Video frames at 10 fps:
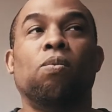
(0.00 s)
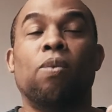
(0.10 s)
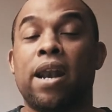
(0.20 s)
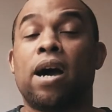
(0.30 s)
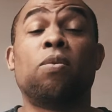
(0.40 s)

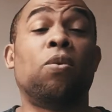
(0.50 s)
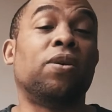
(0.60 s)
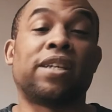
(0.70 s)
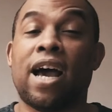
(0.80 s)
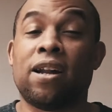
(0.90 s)
When I
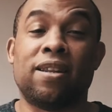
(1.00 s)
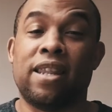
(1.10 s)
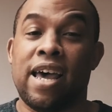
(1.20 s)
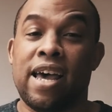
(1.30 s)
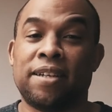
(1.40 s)
walked out of
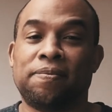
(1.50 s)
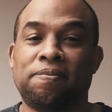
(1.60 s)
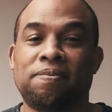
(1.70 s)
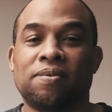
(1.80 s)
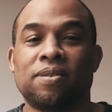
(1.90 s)

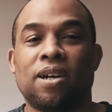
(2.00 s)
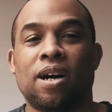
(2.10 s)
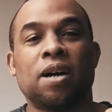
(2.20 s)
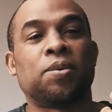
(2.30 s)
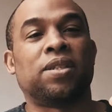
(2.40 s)
there,
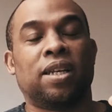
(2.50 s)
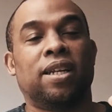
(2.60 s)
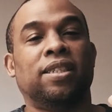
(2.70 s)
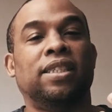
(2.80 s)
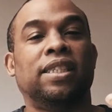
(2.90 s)
I was
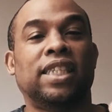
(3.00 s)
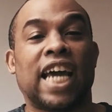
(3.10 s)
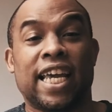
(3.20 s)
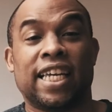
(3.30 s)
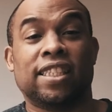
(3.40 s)
in a
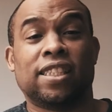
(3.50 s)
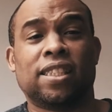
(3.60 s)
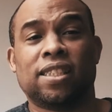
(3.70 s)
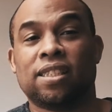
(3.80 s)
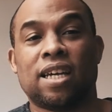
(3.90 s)

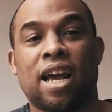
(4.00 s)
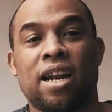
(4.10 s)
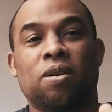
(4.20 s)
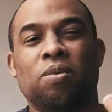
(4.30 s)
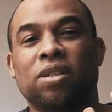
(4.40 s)
daze
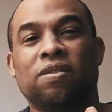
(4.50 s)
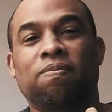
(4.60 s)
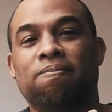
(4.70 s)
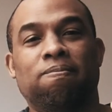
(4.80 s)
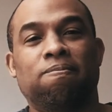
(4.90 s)
and I
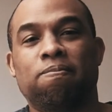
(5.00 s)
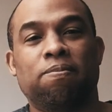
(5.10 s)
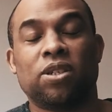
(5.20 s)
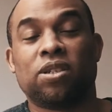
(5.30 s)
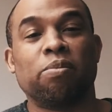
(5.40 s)
was
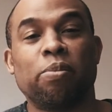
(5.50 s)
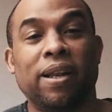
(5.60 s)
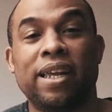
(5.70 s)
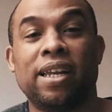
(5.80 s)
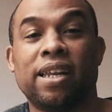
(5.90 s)
just
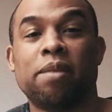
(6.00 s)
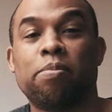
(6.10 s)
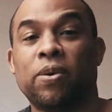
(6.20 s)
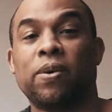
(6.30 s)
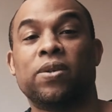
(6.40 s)
completely
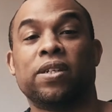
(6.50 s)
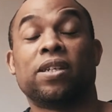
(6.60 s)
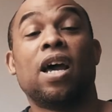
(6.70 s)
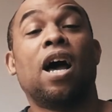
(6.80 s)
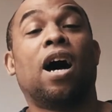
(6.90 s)

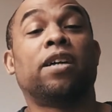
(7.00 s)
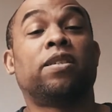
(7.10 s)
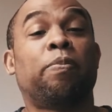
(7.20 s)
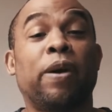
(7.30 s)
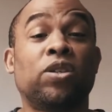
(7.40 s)
bewildered. I
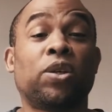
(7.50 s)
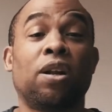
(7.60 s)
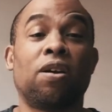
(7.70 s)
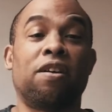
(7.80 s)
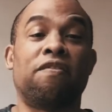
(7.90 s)
spoke
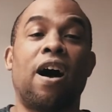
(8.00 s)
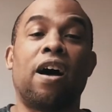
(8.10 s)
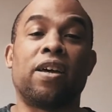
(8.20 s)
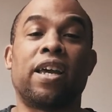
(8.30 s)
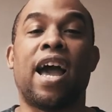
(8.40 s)
to a lot of
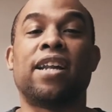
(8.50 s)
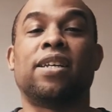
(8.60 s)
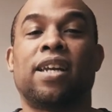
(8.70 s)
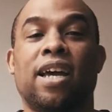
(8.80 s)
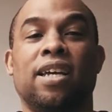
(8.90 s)
other
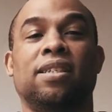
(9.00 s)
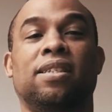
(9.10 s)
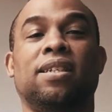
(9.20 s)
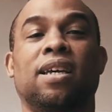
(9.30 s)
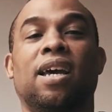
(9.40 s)

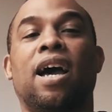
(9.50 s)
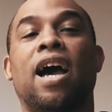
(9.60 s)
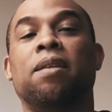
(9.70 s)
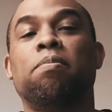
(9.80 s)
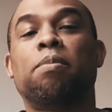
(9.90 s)
candidates
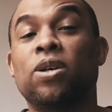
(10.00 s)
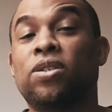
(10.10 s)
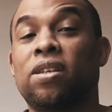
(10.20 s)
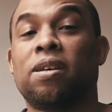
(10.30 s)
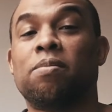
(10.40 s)
and
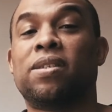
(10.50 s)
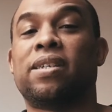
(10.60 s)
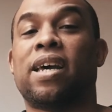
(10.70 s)
most of them